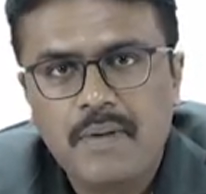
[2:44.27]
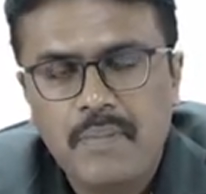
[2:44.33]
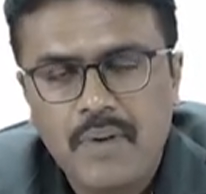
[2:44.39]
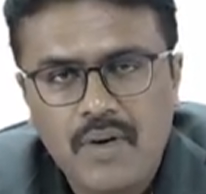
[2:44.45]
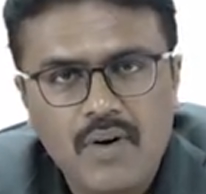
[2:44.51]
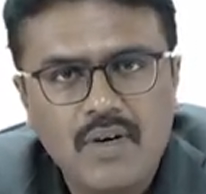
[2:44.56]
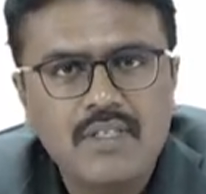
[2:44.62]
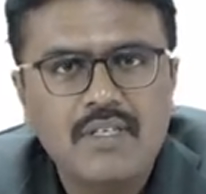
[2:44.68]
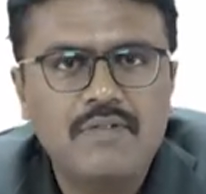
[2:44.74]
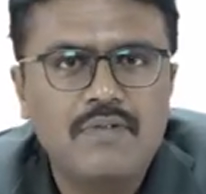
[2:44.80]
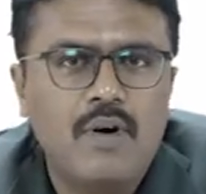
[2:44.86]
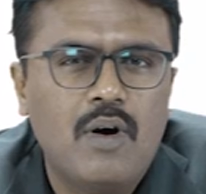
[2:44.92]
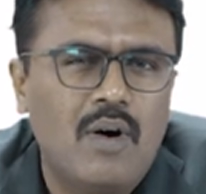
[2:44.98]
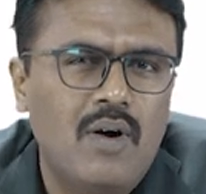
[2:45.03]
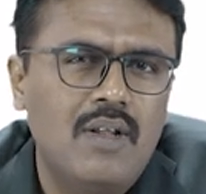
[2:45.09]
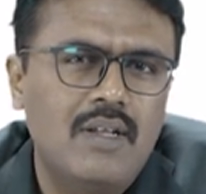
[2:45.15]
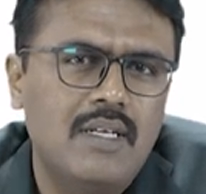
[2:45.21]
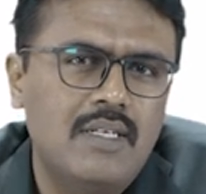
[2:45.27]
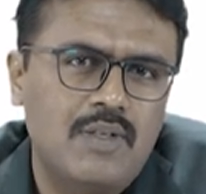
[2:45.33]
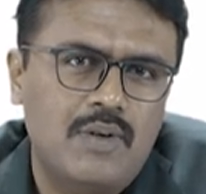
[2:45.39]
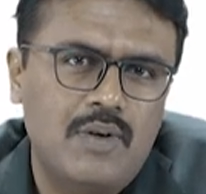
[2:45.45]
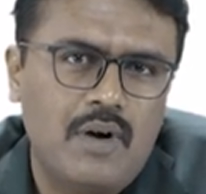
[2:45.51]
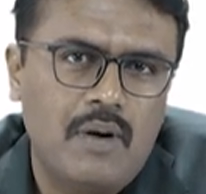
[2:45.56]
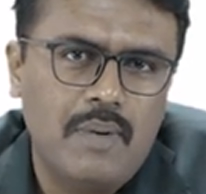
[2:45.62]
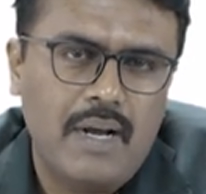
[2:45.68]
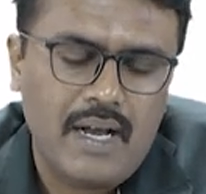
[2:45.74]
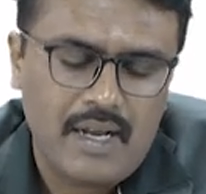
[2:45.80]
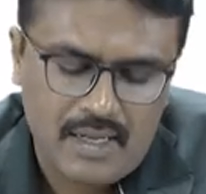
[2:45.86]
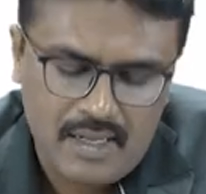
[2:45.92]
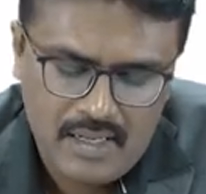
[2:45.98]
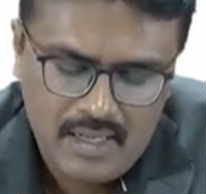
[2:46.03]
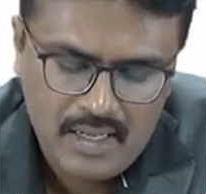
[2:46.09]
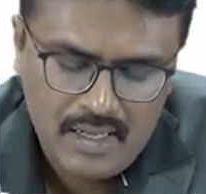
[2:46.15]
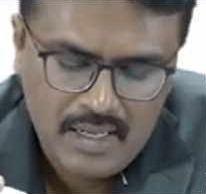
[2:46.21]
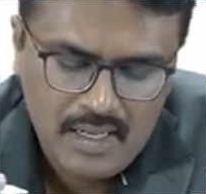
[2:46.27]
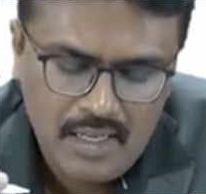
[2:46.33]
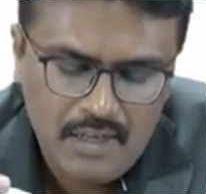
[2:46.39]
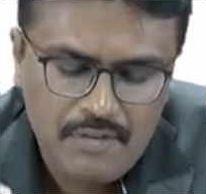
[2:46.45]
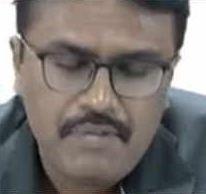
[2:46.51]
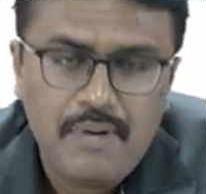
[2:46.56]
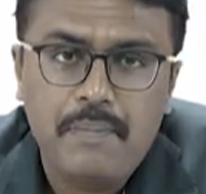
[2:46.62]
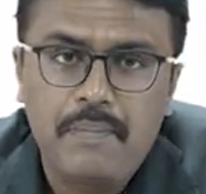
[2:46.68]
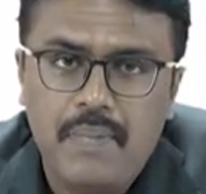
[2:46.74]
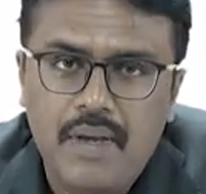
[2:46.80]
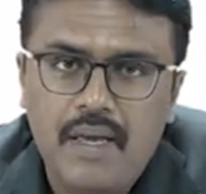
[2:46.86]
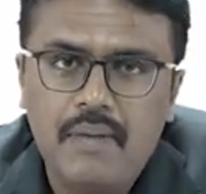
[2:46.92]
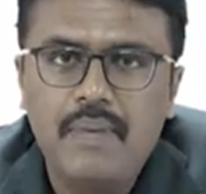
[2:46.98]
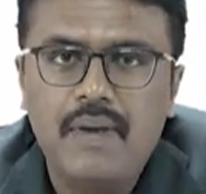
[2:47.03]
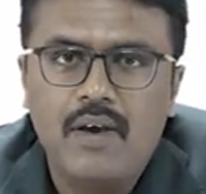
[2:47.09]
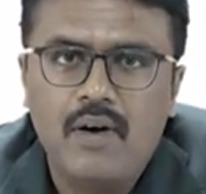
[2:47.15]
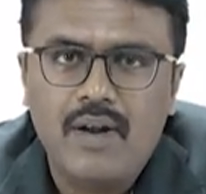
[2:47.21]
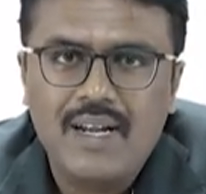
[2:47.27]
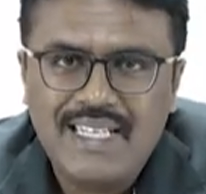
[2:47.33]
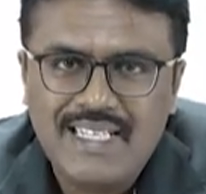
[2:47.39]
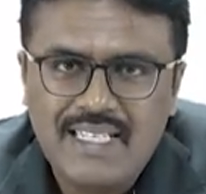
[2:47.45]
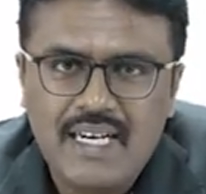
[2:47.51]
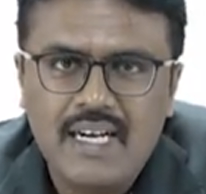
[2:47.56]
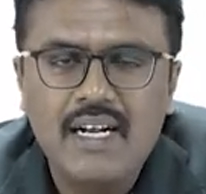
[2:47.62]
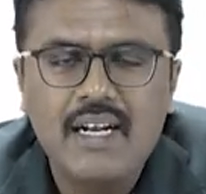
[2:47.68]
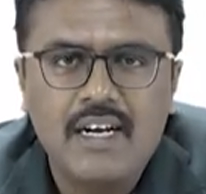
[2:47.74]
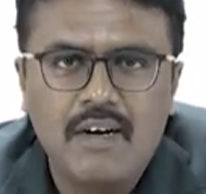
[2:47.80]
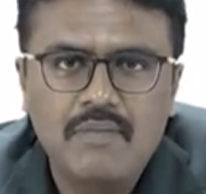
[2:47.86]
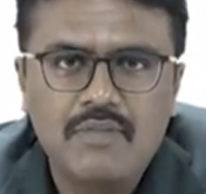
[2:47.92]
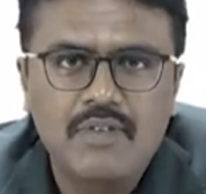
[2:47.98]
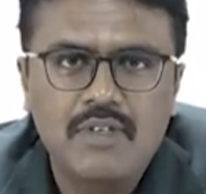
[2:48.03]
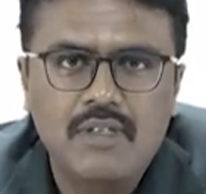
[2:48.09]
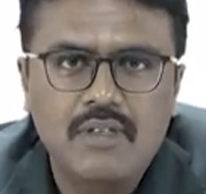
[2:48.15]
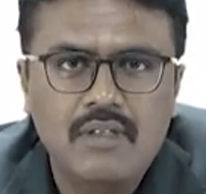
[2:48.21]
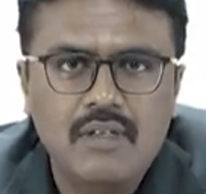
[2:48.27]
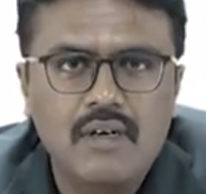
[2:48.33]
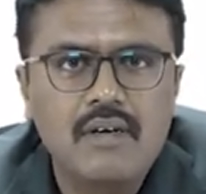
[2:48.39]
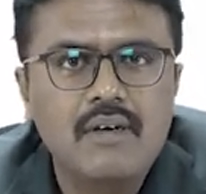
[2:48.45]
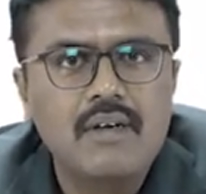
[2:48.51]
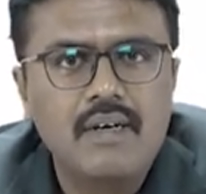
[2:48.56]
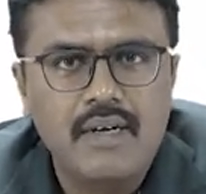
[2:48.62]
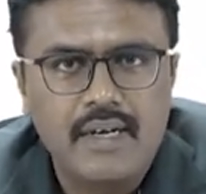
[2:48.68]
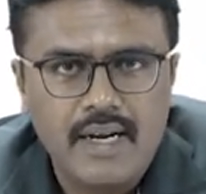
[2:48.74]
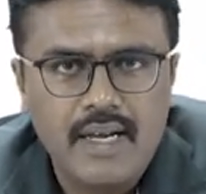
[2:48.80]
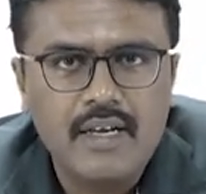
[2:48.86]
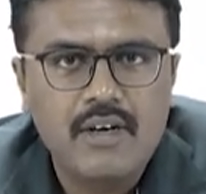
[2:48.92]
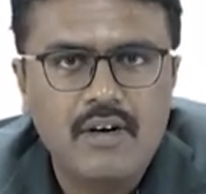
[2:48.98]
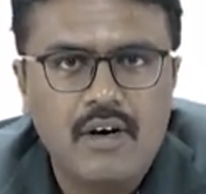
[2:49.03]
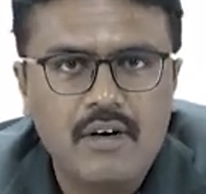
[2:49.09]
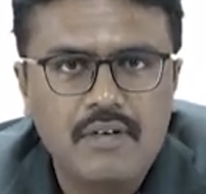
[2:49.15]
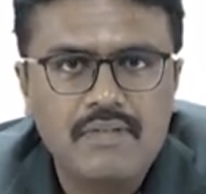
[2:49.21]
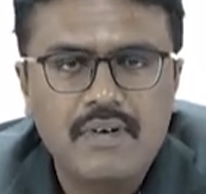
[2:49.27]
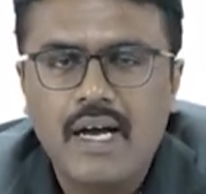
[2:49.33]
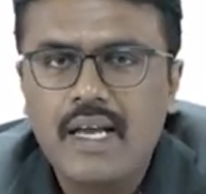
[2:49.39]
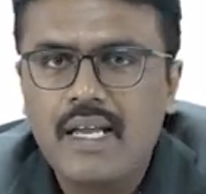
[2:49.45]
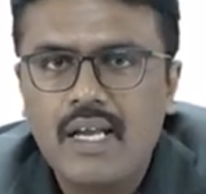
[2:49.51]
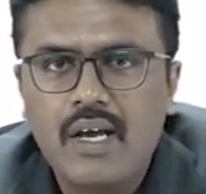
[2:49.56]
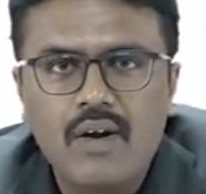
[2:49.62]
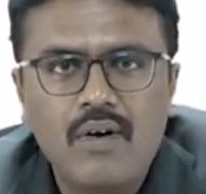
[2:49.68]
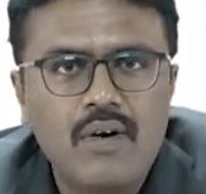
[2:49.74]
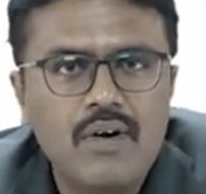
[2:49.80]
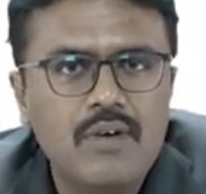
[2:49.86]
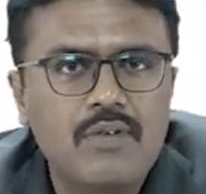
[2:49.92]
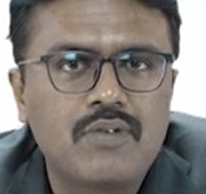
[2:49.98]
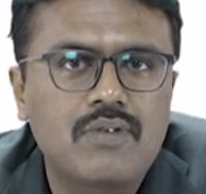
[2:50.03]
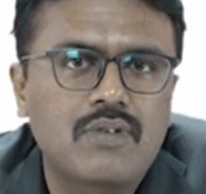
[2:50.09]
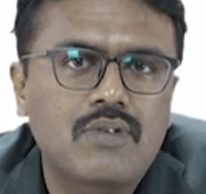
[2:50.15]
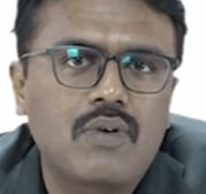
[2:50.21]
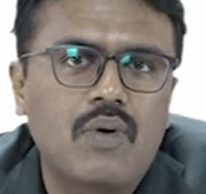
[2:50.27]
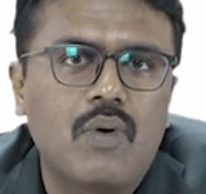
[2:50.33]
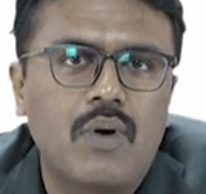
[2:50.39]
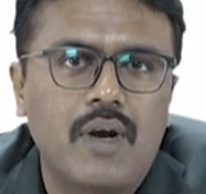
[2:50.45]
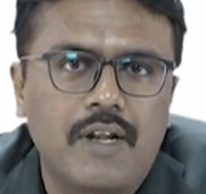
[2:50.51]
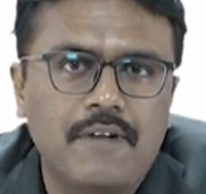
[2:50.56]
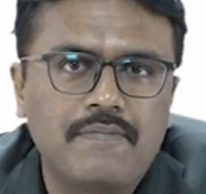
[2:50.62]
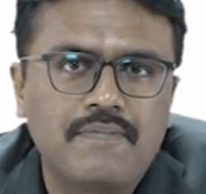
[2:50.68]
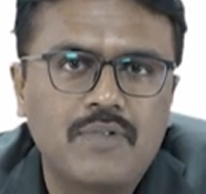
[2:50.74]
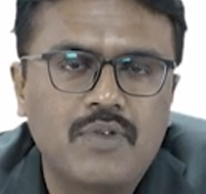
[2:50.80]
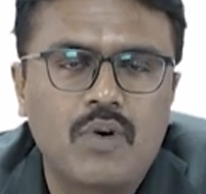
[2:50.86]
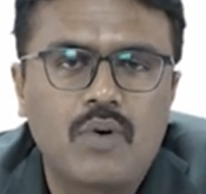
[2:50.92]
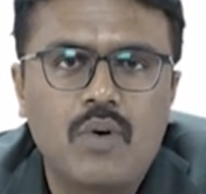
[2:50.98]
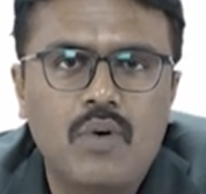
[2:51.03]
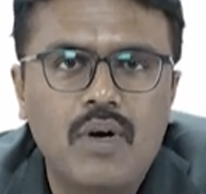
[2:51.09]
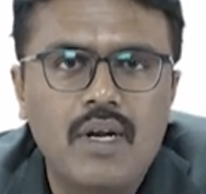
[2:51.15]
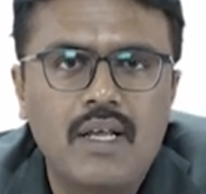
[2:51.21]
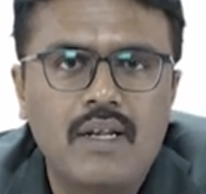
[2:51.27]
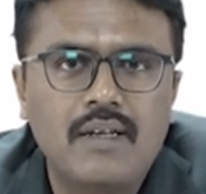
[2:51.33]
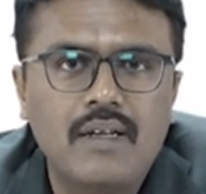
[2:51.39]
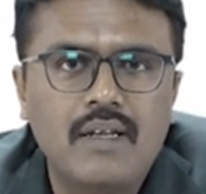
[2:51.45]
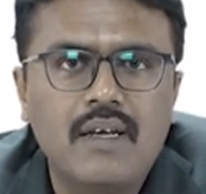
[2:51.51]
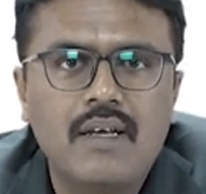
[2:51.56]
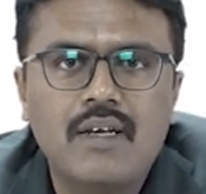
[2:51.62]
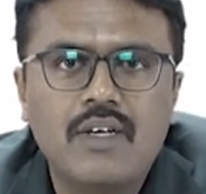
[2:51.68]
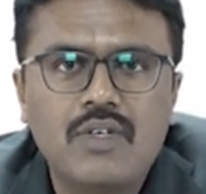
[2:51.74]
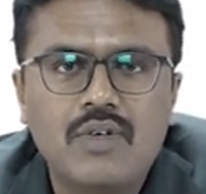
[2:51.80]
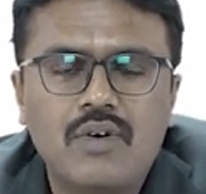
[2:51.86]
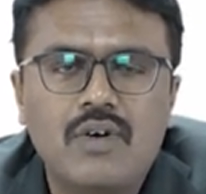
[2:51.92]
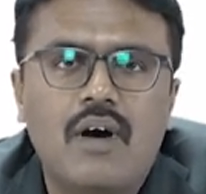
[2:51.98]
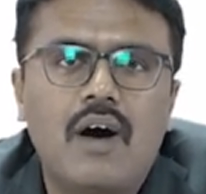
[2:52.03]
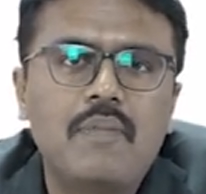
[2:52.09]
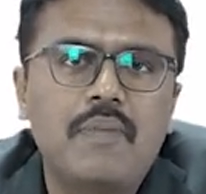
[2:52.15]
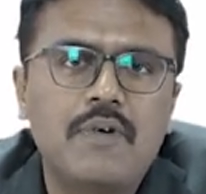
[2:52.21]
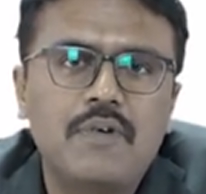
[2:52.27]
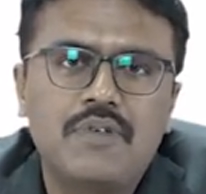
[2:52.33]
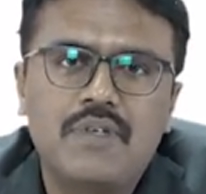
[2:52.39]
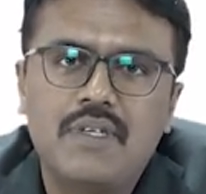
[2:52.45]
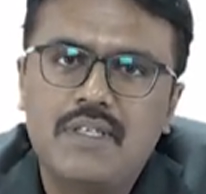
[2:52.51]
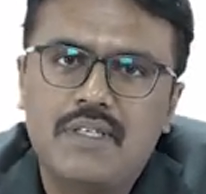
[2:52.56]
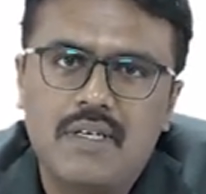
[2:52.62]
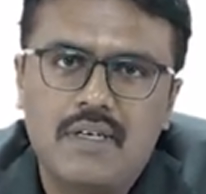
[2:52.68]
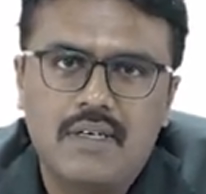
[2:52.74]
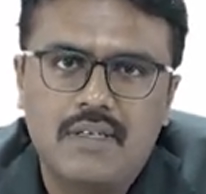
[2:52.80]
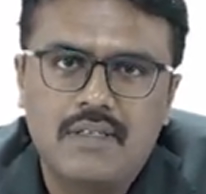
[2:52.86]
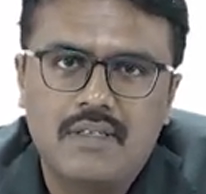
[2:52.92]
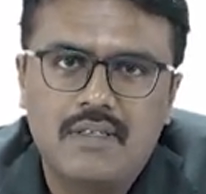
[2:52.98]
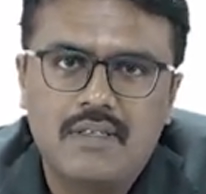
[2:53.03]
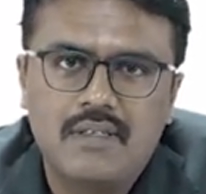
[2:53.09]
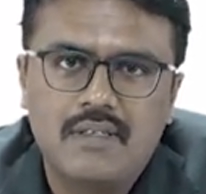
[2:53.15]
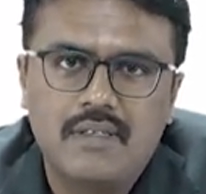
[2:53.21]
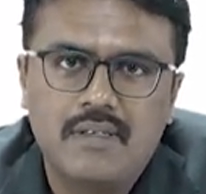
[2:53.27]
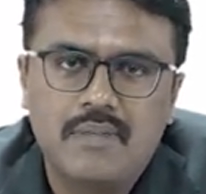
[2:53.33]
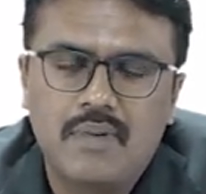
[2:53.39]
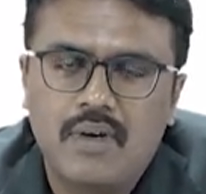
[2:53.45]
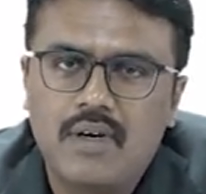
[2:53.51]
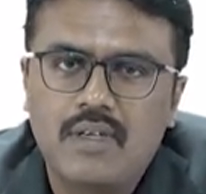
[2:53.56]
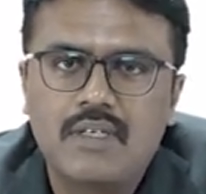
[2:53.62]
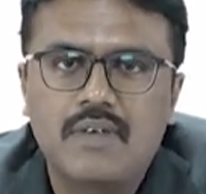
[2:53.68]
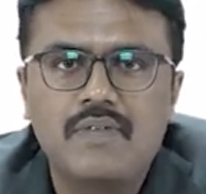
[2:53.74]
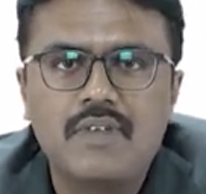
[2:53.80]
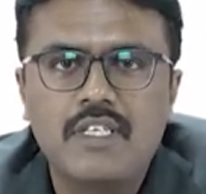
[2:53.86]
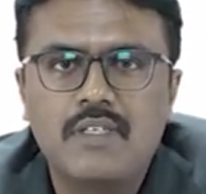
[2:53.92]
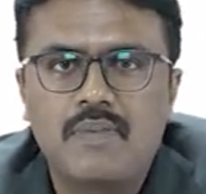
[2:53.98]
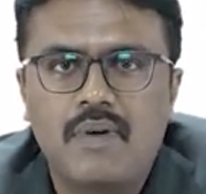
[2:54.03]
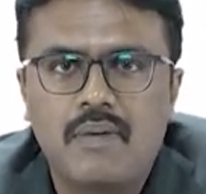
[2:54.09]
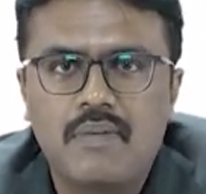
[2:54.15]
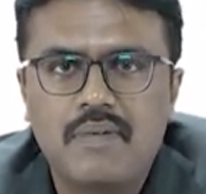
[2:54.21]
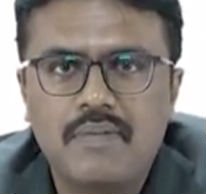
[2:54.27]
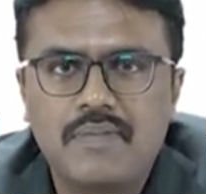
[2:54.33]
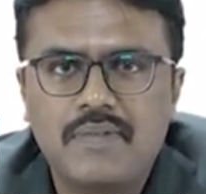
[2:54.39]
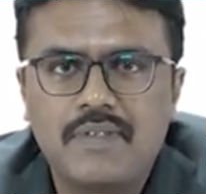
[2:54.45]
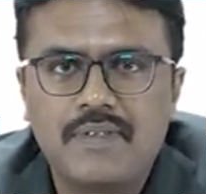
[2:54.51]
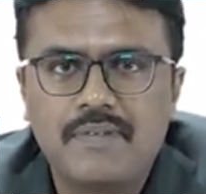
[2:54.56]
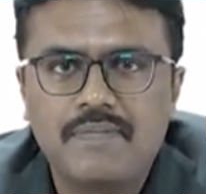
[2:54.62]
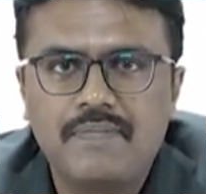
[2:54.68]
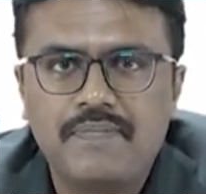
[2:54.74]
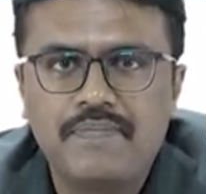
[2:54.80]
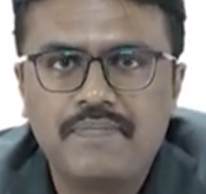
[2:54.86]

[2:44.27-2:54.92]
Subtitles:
Because of all these drawbacks, if a baby or a child comes with dry cough, I cannot use codeine. So, codeine should not be used in children because of these problems.